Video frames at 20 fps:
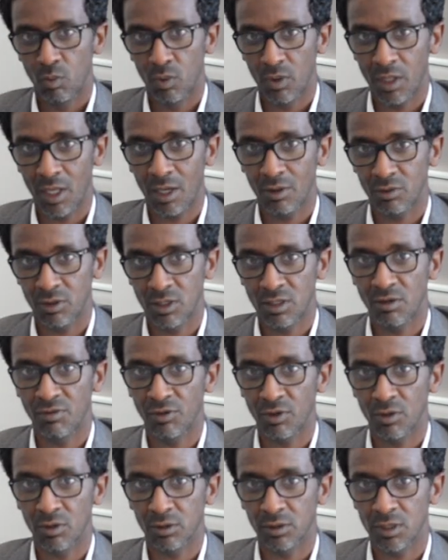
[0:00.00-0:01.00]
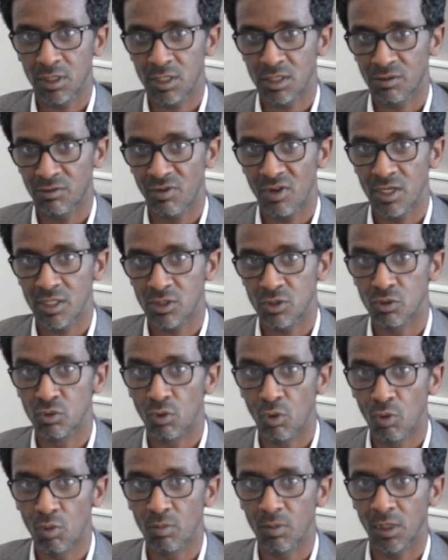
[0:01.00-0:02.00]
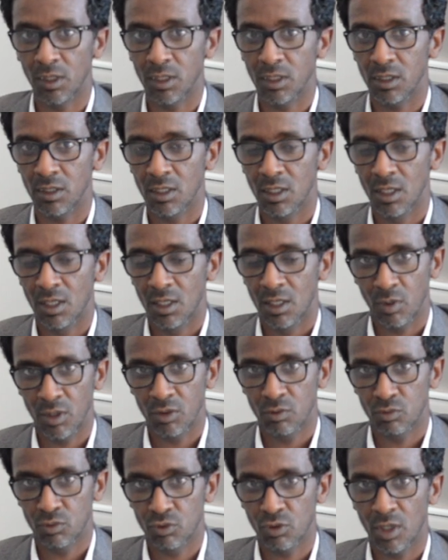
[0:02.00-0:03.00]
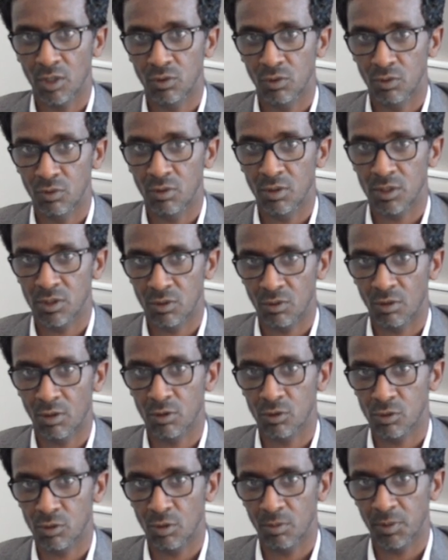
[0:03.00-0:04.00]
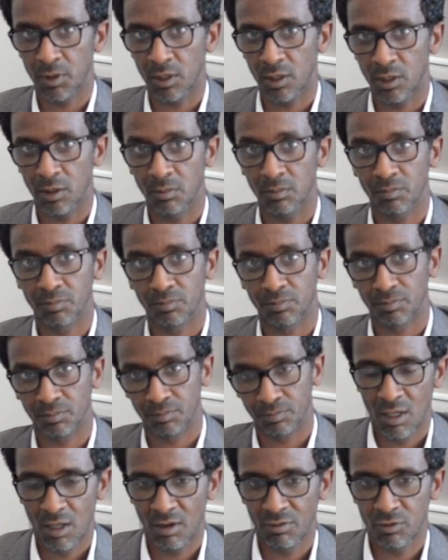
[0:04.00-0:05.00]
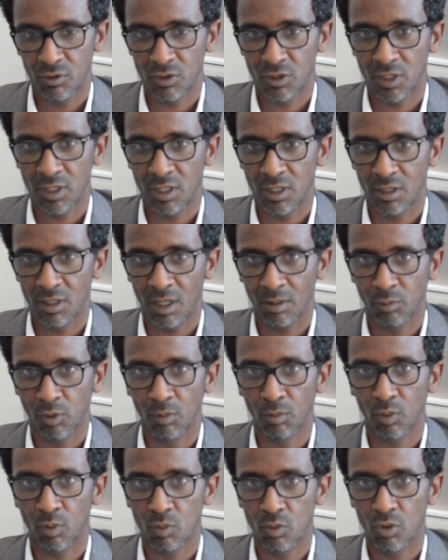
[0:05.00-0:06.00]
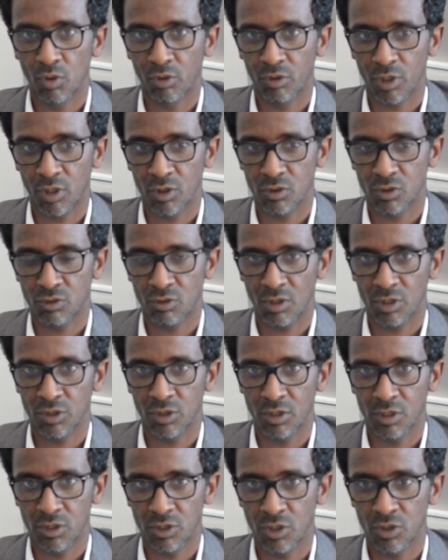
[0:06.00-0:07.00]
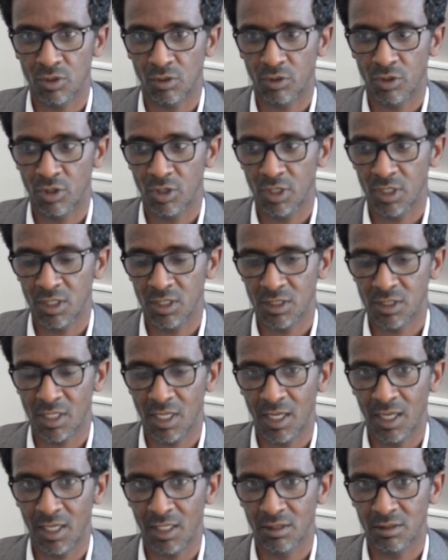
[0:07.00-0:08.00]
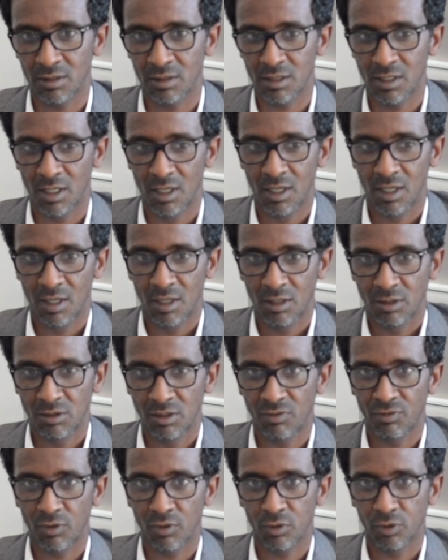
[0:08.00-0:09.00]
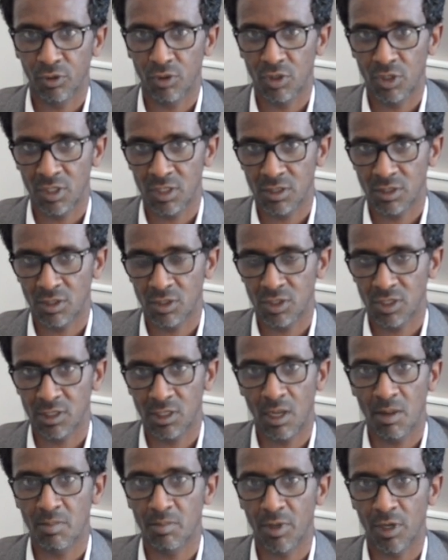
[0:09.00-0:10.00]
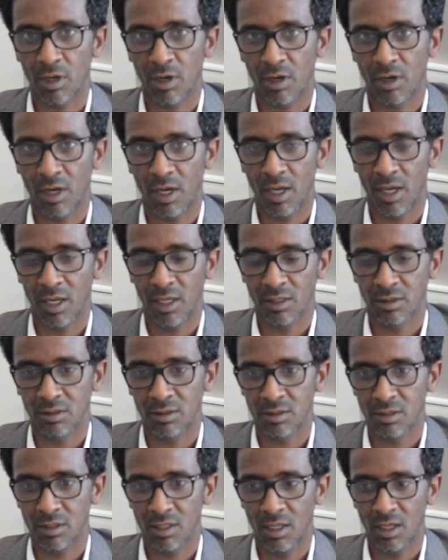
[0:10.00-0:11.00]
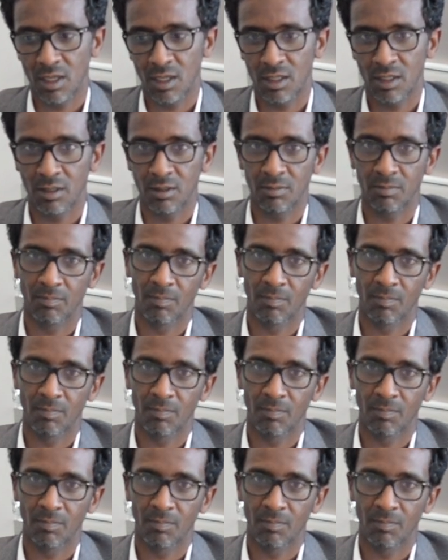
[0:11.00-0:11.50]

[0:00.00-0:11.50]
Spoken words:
without the difficulties faced normally when we try to do this thoracoscopically. I've used it in abdominal wall reconstruction, incisional hernias, and difficult hernias such as lumbar and a